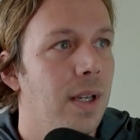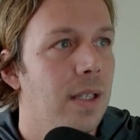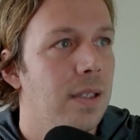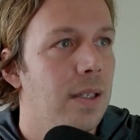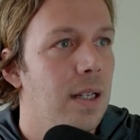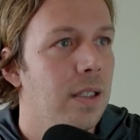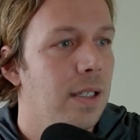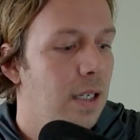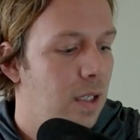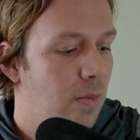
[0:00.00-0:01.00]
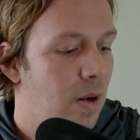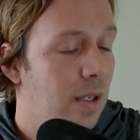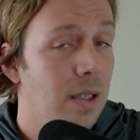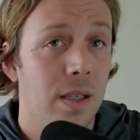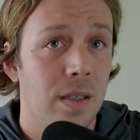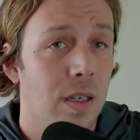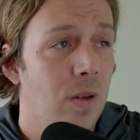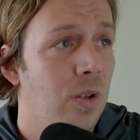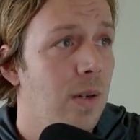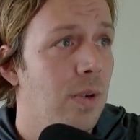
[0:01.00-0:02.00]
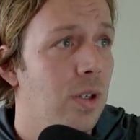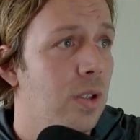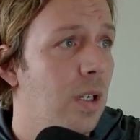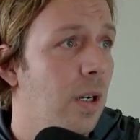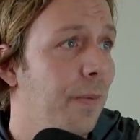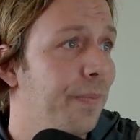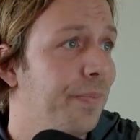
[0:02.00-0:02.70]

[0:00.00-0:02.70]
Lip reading: It looks kind of small. It's a huge image, so.